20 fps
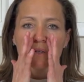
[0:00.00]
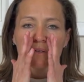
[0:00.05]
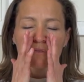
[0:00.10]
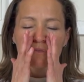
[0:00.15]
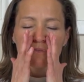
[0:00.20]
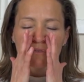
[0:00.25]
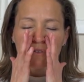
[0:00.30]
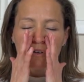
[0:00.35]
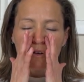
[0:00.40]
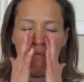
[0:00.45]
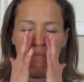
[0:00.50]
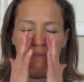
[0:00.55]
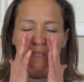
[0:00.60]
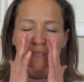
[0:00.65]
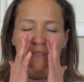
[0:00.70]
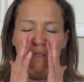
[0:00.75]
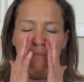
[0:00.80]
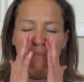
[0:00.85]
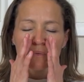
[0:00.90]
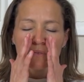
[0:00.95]
from the
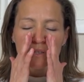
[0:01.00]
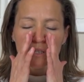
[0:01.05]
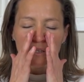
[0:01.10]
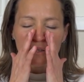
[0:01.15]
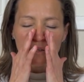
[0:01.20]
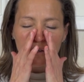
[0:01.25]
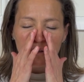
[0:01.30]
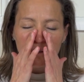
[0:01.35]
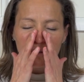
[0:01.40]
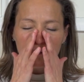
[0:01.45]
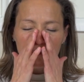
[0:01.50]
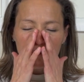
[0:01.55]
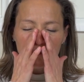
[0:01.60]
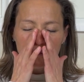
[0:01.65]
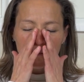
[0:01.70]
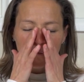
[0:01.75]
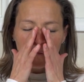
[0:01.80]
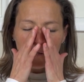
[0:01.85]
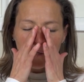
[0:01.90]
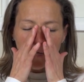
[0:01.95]
tip of the nose
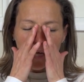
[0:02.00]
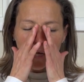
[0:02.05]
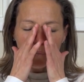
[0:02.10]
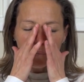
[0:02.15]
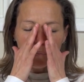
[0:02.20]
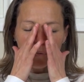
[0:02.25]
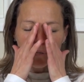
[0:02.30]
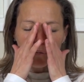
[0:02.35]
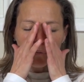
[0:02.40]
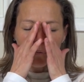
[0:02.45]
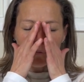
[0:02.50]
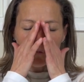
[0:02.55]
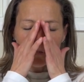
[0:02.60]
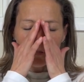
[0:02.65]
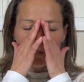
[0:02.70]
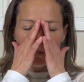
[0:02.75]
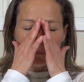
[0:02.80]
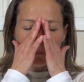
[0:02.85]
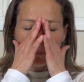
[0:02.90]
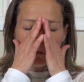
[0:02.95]
up towards
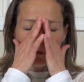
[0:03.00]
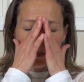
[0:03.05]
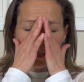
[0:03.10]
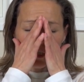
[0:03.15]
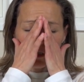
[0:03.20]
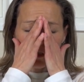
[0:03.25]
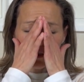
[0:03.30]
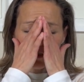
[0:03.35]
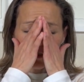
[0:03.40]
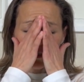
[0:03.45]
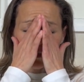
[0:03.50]
the bridge,